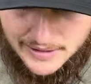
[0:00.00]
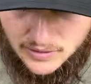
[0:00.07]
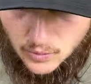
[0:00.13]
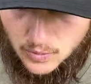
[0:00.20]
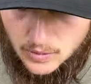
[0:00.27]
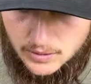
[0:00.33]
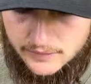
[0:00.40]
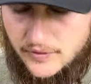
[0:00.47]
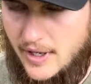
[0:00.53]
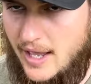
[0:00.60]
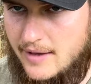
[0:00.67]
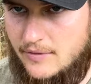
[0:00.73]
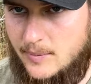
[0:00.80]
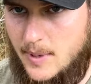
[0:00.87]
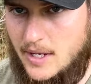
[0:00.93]
in the world if you
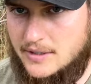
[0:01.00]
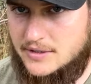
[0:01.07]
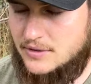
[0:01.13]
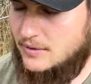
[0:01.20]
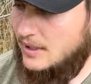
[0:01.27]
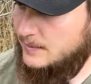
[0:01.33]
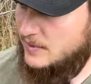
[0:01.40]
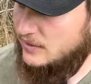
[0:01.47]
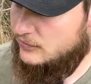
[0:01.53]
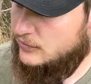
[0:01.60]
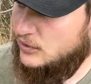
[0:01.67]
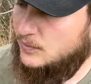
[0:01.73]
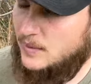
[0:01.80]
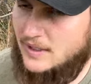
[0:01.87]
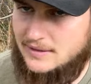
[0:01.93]
have a mock scrape and a
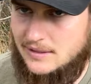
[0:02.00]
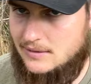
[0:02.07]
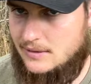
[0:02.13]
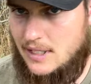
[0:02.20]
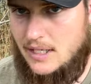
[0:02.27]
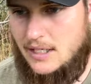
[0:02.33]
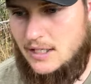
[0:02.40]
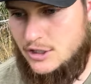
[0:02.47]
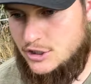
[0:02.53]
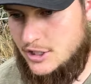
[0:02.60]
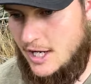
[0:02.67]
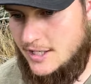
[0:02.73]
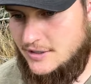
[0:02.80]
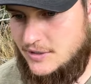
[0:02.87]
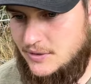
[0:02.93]
food plot that you can't get a
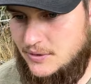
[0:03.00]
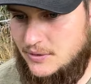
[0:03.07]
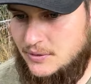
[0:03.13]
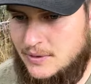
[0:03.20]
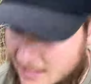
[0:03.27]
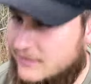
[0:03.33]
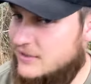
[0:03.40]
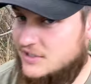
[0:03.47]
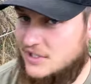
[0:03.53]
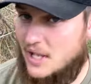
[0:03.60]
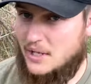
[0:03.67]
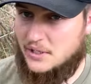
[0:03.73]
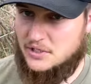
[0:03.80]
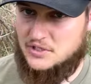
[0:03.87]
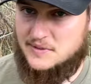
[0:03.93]
shot to. If he's
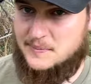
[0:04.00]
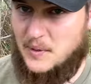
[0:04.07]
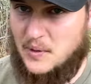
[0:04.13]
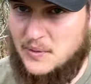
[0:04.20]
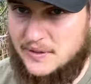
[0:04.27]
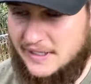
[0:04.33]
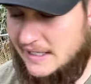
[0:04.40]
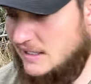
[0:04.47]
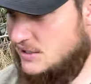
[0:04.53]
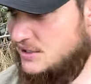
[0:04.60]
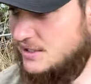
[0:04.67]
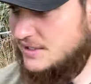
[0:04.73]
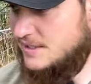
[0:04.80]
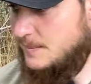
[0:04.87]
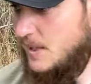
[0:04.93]
not gonna spook and it's just a